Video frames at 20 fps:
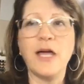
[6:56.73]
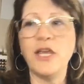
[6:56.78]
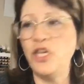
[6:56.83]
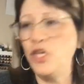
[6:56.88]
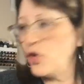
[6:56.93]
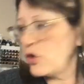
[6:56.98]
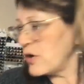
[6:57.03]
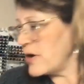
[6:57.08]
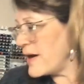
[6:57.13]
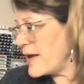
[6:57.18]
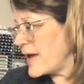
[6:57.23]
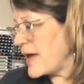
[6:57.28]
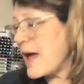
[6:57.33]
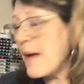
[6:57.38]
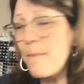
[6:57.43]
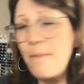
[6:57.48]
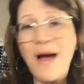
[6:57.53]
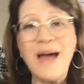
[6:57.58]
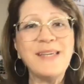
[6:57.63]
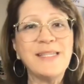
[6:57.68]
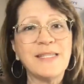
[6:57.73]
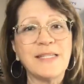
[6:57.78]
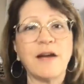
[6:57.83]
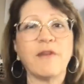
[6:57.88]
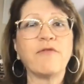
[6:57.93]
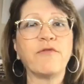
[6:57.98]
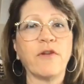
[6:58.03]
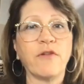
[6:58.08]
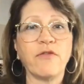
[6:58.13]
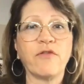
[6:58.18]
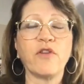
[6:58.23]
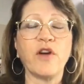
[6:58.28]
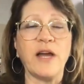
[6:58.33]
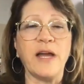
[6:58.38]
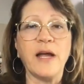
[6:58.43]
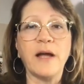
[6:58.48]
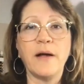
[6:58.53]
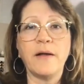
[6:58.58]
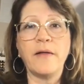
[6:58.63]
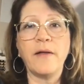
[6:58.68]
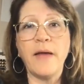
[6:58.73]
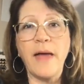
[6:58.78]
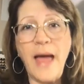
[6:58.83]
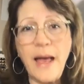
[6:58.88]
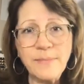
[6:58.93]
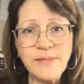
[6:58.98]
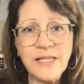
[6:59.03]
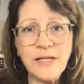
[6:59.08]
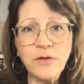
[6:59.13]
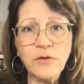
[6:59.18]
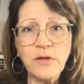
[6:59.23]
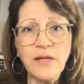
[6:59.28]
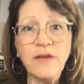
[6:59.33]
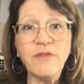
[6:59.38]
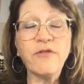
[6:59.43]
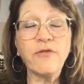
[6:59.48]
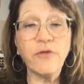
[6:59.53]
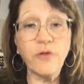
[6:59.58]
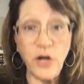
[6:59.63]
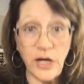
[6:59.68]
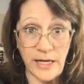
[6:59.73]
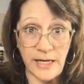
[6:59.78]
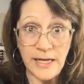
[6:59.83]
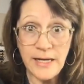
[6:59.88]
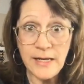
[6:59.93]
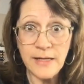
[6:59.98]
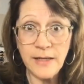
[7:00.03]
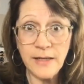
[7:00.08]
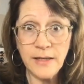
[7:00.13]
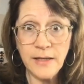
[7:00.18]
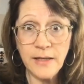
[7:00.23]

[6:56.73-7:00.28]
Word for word: you're going to get my stuff for free absolutely free